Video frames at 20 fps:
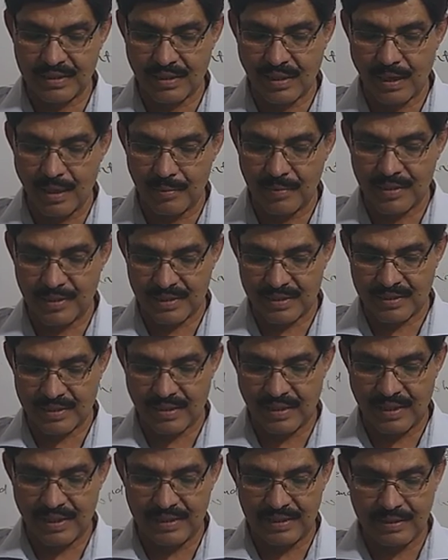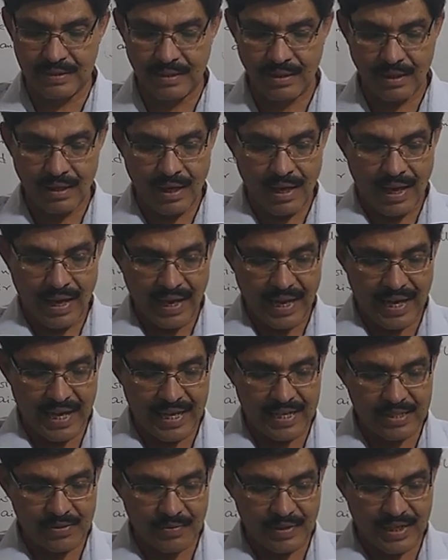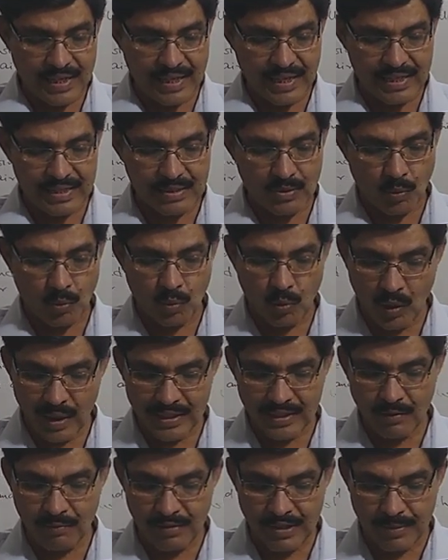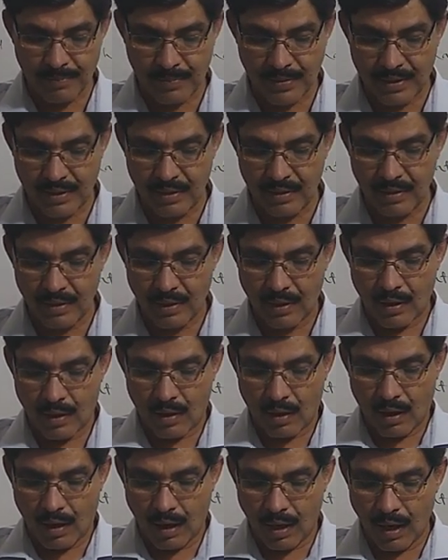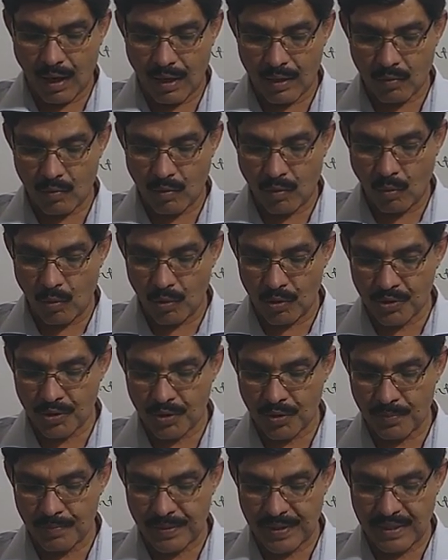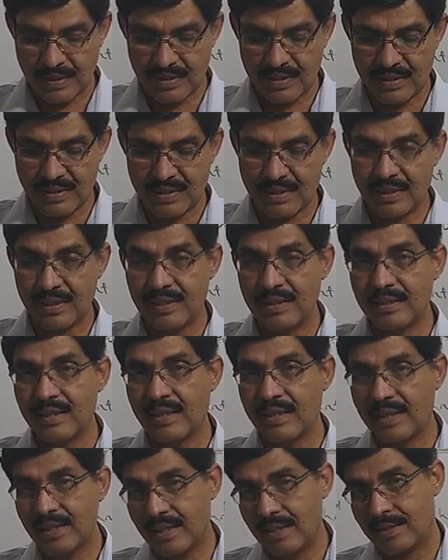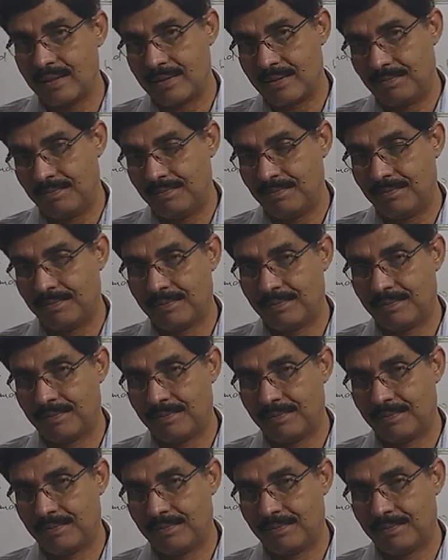and carbon dioxide as well as water vapor are also present in the air.